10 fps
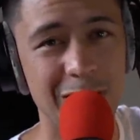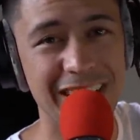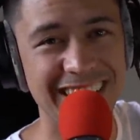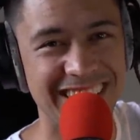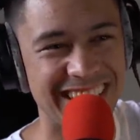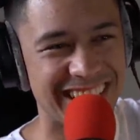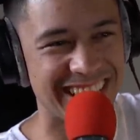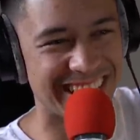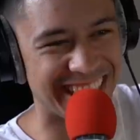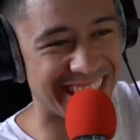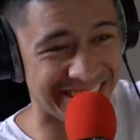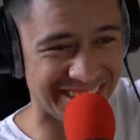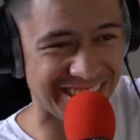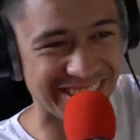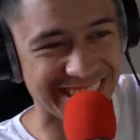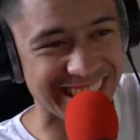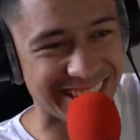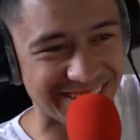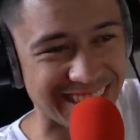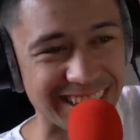crazy. That's what you
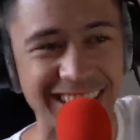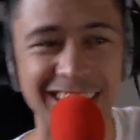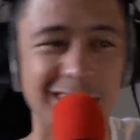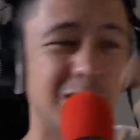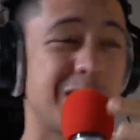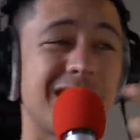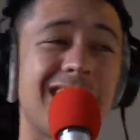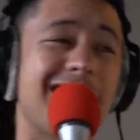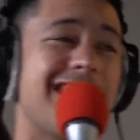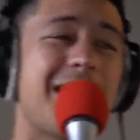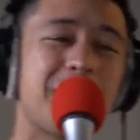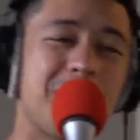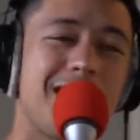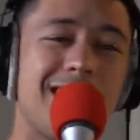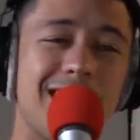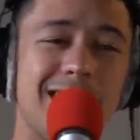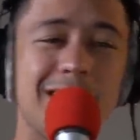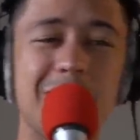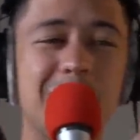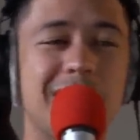said, man. You said it, not me.
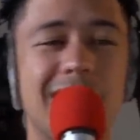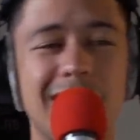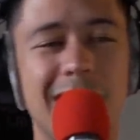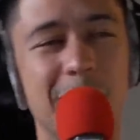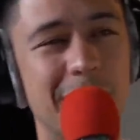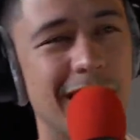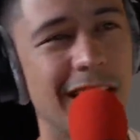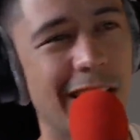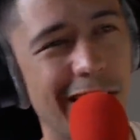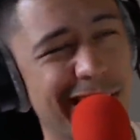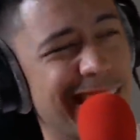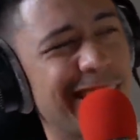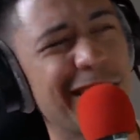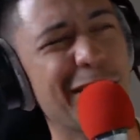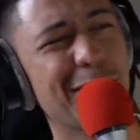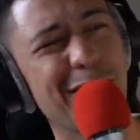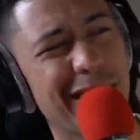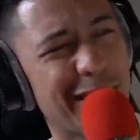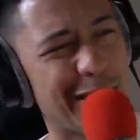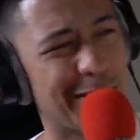You said it, not me. Also,
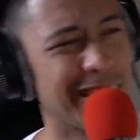fuck off.